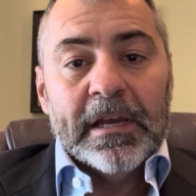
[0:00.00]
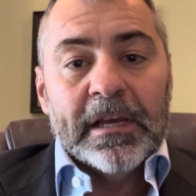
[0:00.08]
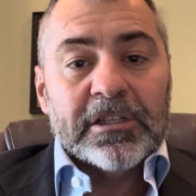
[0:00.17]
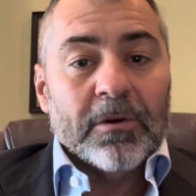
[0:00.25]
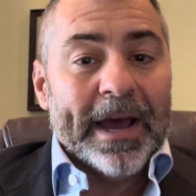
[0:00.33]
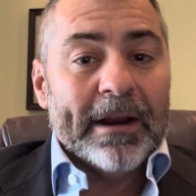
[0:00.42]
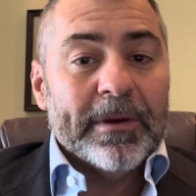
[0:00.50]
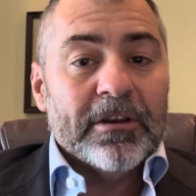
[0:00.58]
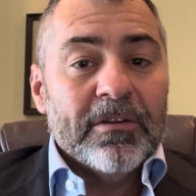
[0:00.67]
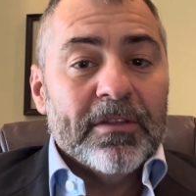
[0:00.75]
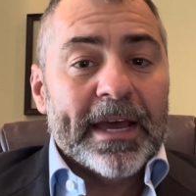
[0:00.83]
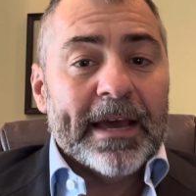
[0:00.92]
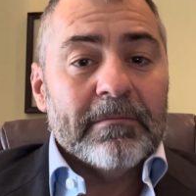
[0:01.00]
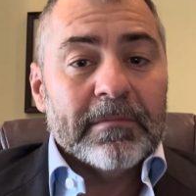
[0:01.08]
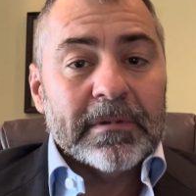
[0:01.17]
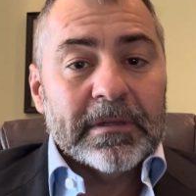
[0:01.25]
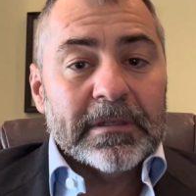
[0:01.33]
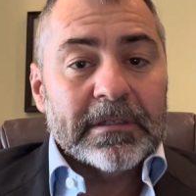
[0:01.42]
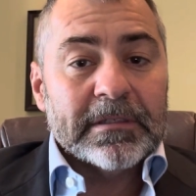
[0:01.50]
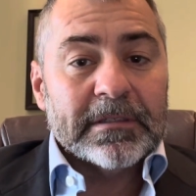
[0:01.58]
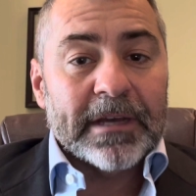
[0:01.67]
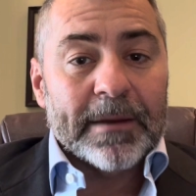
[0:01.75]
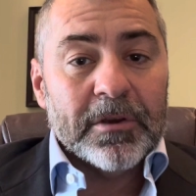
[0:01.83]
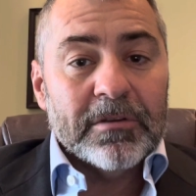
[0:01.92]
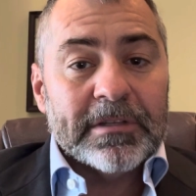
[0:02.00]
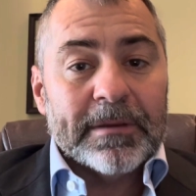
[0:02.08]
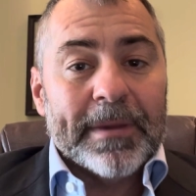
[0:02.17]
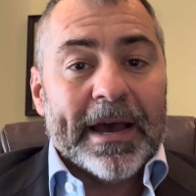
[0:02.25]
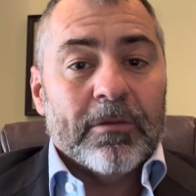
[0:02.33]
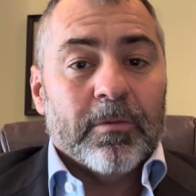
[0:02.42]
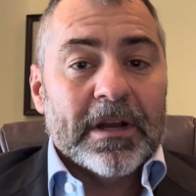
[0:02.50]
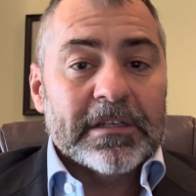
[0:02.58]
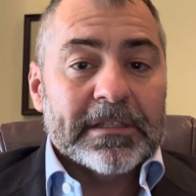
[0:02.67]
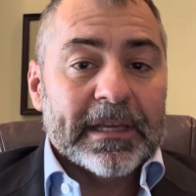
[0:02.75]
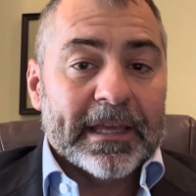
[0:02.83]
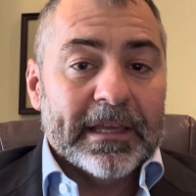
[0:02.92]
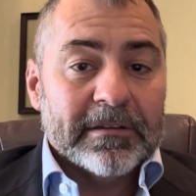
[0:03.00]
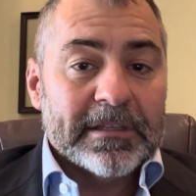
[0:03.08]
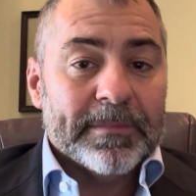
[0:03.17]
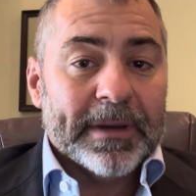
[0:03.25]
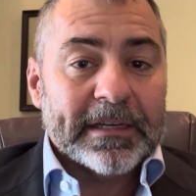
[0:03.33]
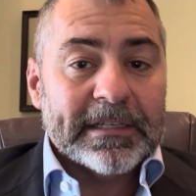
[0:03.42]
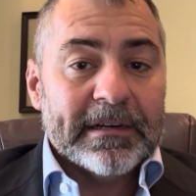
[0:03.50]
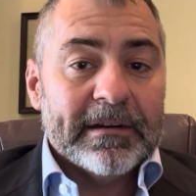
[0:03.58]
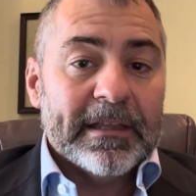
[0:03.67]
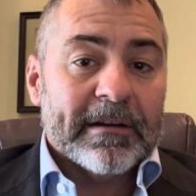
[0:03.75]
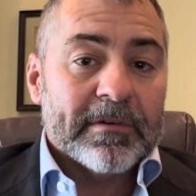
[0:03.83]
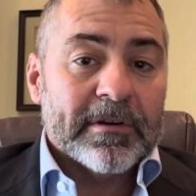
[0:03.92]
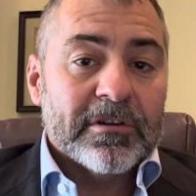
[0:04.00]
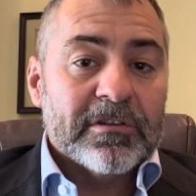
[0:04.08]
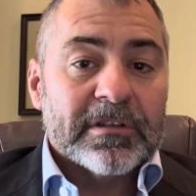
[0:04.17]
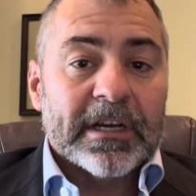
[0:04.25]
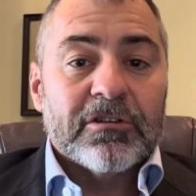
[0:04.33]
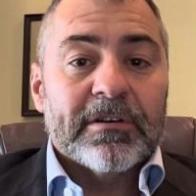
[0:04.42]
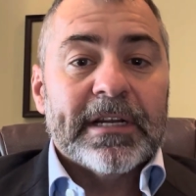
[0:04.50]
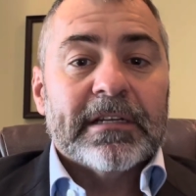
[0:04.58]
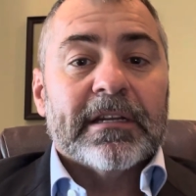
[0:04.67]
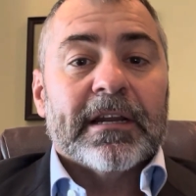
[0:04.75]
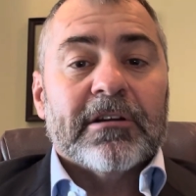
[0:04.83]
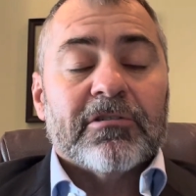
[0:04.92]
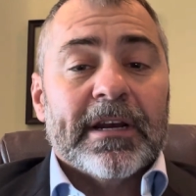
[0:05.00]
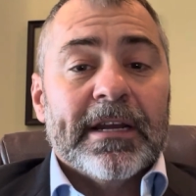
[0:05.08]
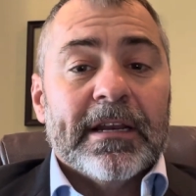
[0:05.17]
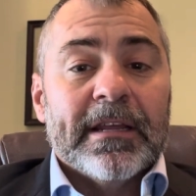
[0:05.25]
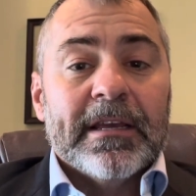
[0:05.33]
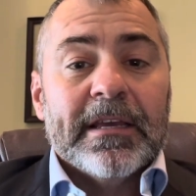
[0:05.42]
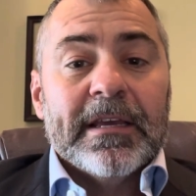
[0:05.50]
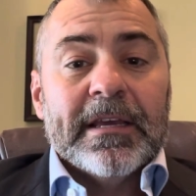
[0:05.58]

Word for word: So how do we do that? Stop using mouthwash that kills the bacteria that reduce nitrate to nitrite.